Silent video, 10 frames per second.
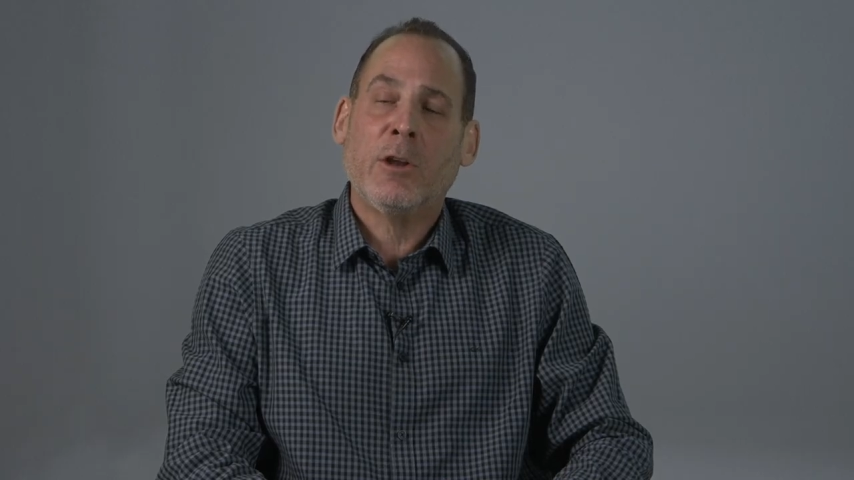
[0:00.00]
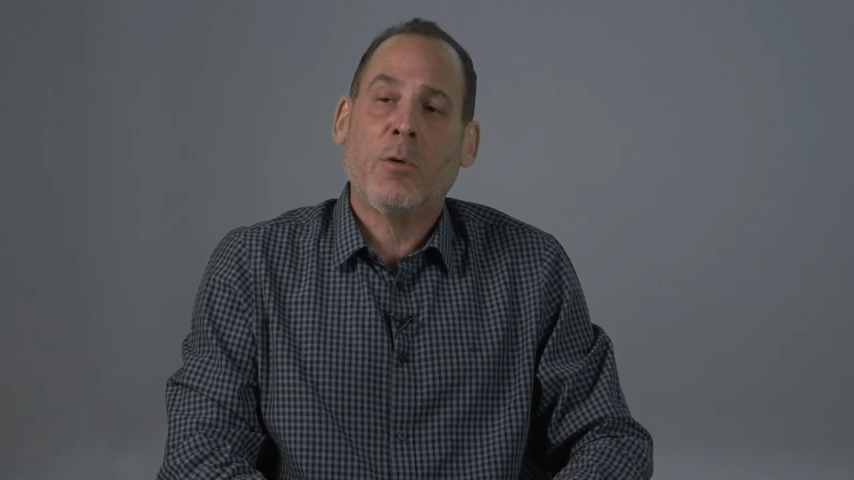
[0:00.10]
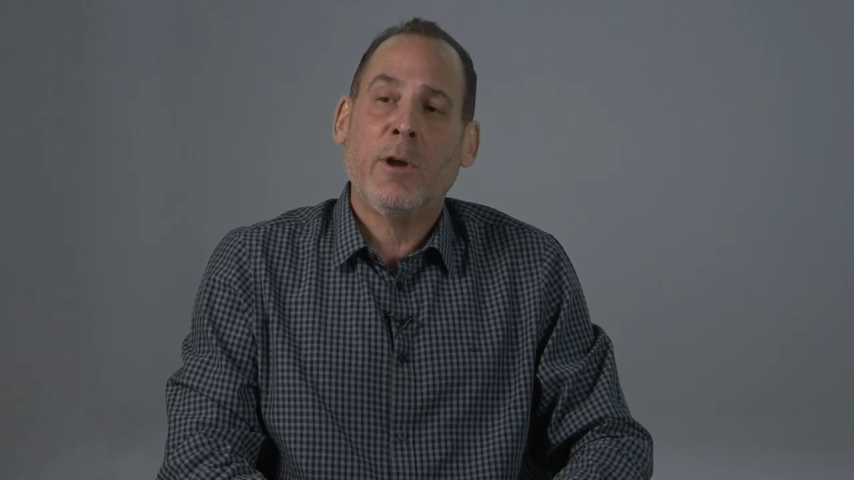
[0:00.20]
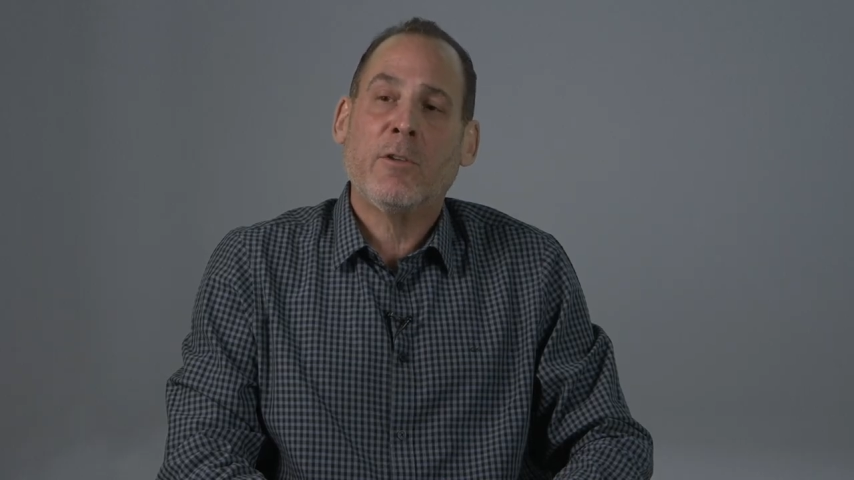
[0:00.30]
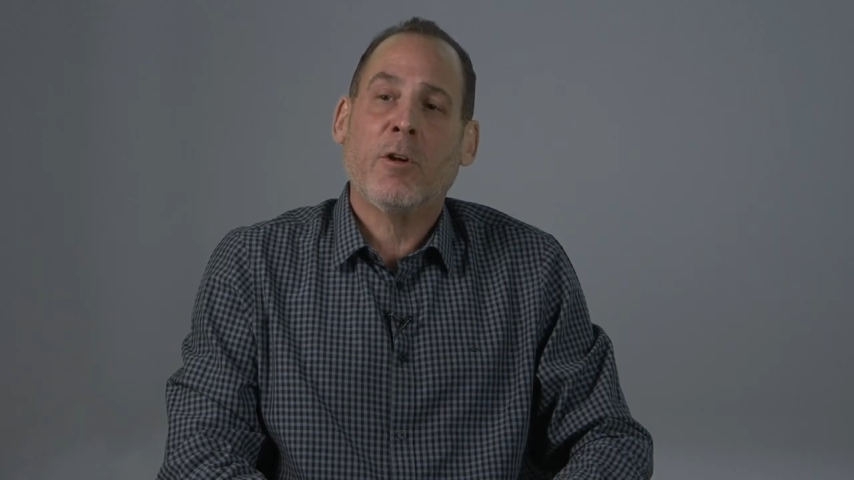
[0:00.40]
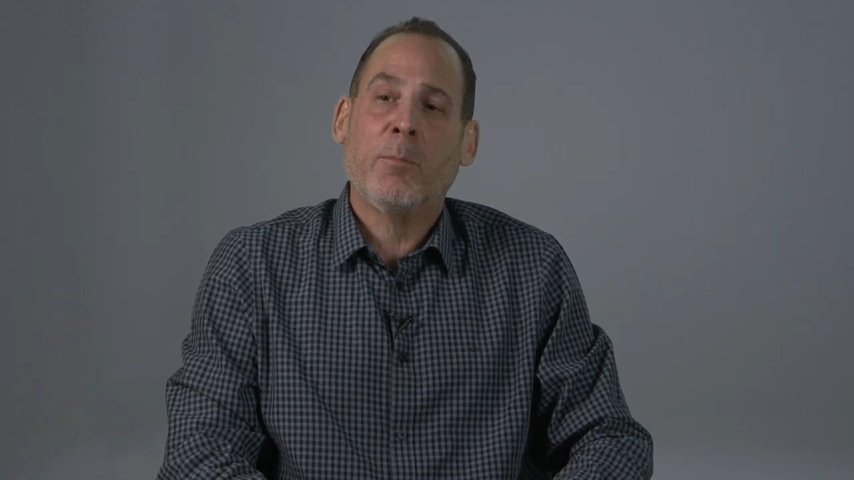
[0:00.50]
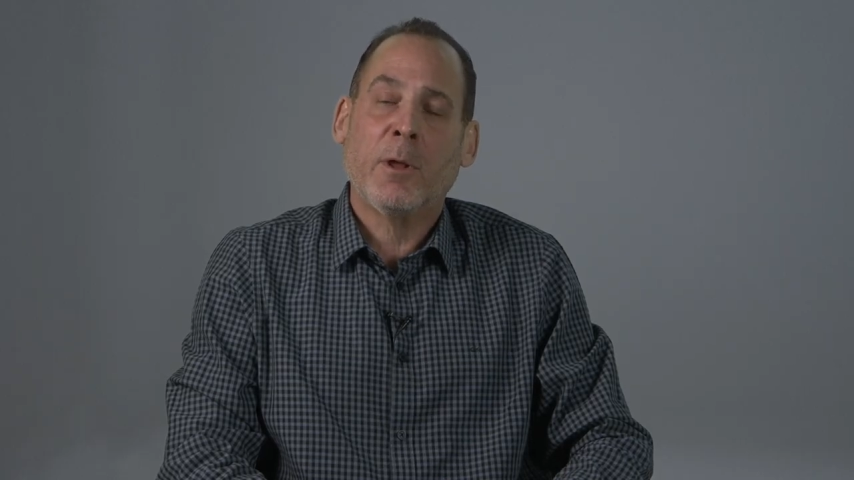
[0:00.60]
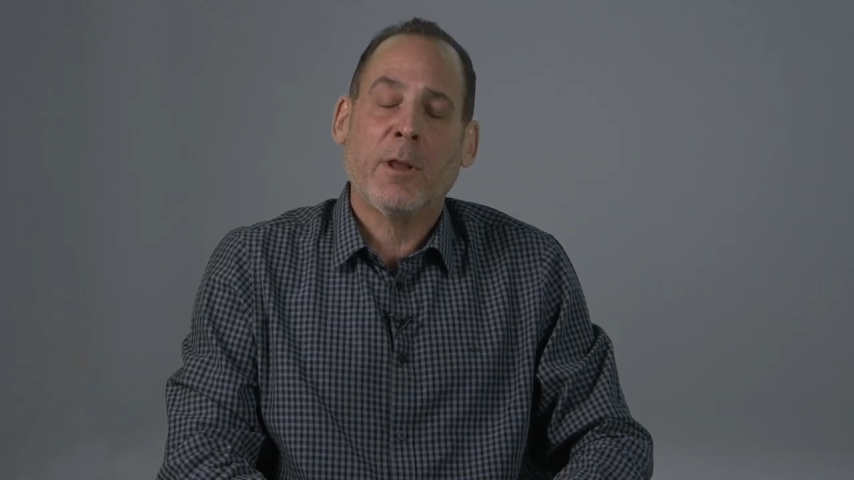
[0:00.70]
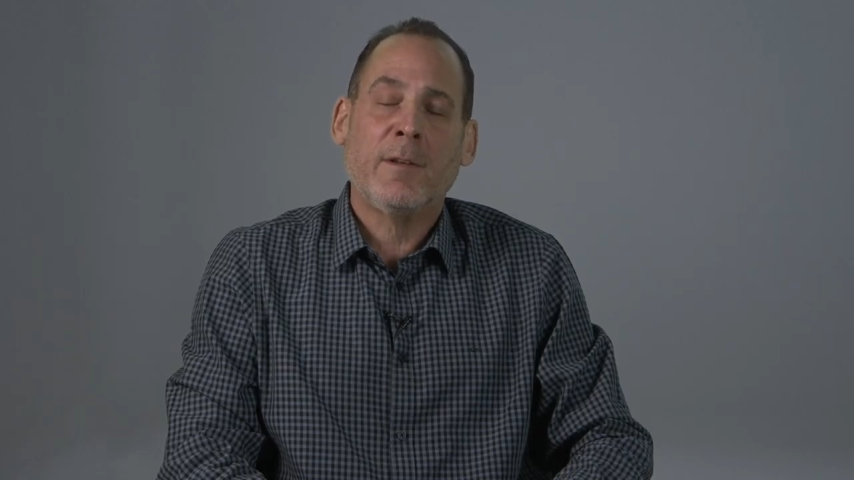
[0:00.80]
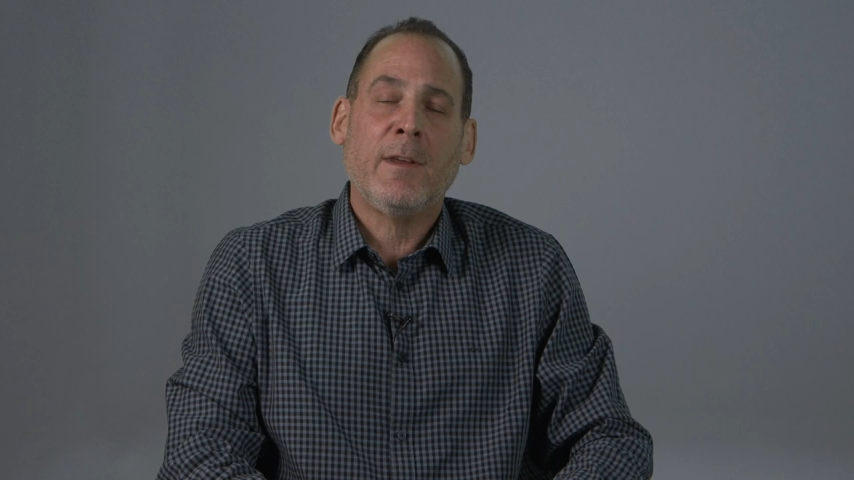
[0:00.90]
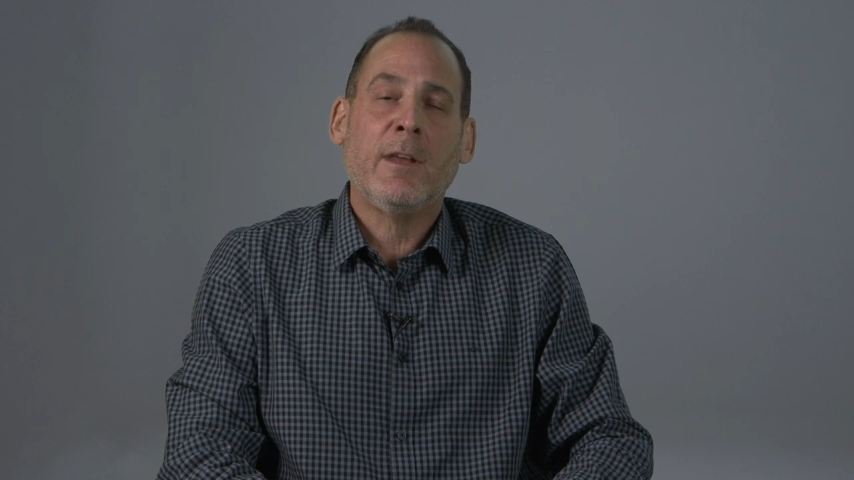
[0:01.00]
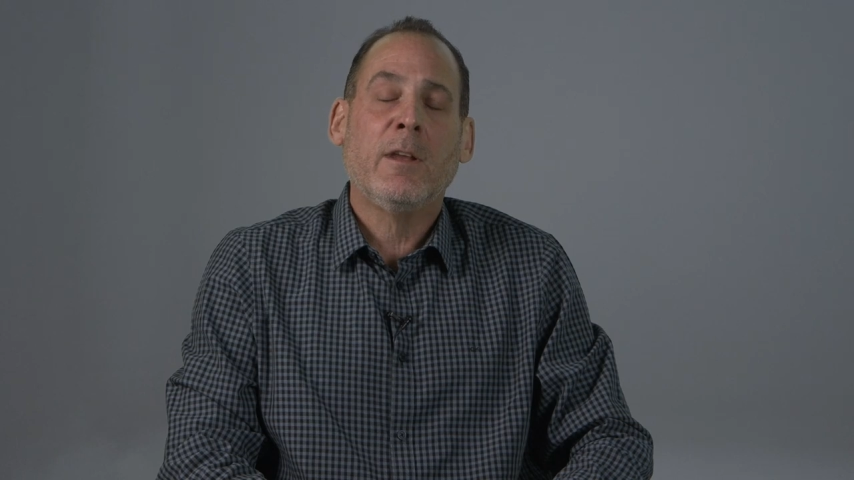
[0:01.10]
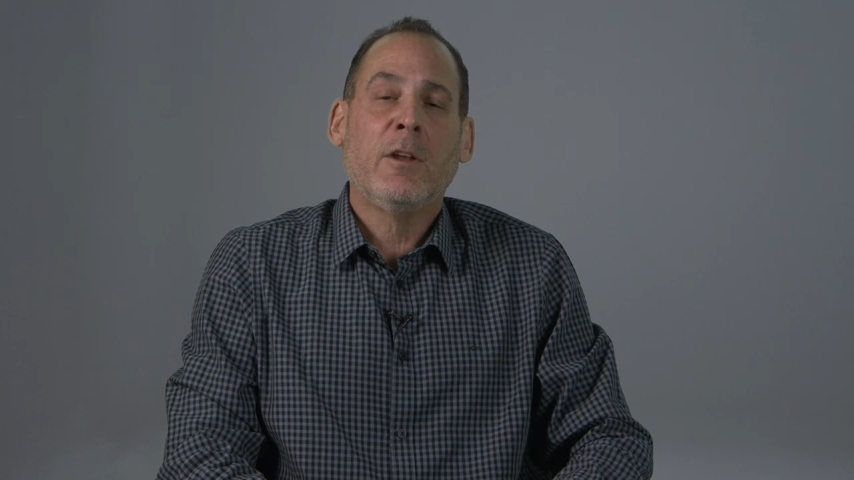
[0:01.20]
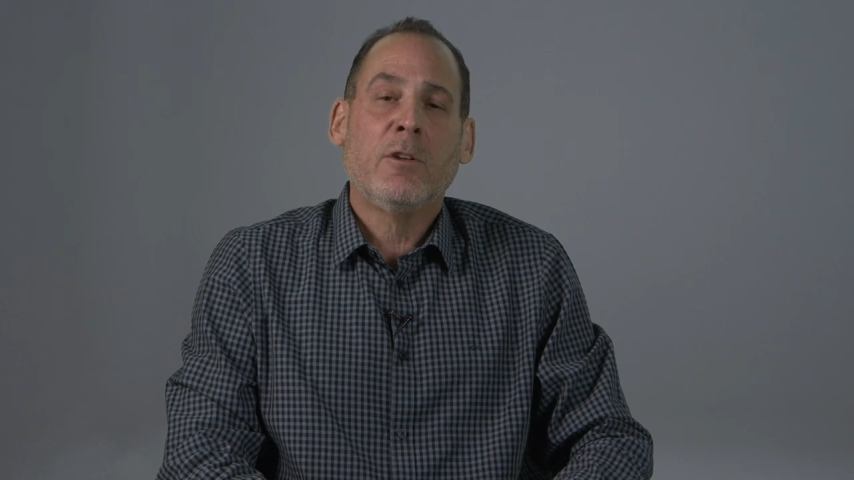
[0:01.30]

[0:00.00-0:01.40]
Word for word: increase our ability